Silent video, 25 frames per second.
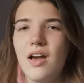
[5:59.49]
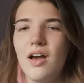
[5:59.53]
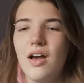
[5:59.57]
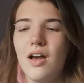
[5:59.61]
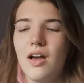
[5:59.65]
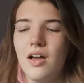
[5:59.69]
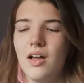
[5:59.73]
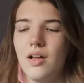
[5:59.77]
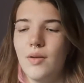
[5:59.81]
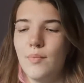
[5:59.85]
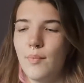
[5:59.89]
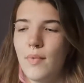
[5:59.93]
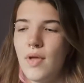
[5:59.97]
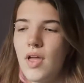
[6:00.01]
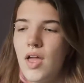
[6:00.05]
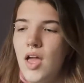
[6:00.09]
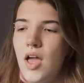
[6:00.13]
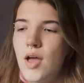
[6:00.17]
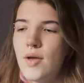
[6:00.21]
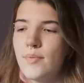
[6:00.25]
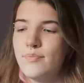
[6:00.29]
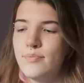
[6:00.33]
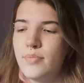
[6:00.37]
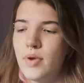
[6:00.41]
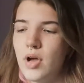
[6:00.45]

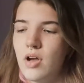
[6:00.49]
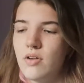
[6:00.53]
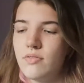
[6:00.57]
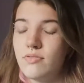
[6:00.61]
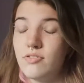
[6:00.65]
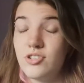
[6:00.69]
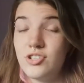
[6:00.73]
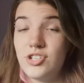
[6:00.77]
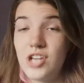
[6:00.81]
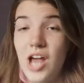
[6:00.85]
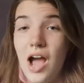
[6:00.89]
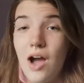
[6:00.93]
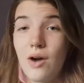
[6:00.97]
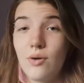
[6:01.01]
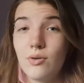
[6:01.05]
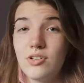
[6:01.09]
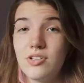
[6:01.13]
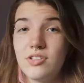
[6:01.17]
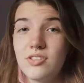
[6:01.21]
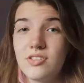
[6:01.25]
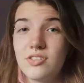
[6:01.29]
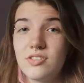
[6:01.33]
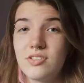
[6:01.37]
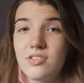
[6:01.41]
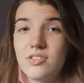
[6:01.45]
but for
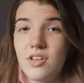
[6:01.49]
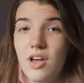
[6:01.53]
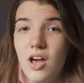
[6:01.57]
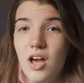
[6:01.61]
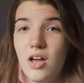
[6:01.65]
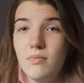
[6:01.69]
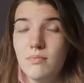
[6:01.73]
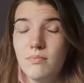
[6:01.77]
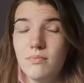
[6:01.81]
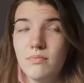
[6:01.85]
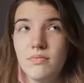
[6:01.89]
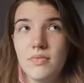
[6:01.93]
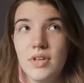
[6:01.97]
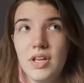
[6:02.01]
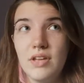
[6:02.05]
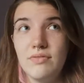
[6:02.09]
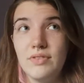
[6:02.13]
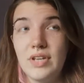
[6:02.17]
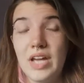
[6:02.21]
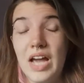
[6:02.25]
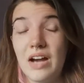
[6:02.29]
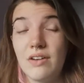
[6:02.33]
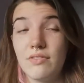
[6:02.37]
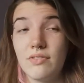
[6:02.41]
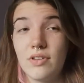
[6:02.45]
showers, if
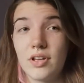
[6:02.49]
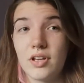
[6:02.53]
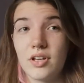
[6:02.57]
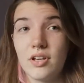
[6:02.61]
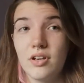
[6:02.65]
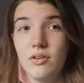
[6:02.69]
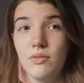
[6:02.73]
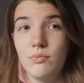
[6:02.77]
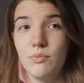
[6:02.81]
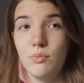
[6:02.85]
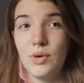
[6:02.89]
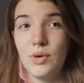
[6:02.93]
you have like a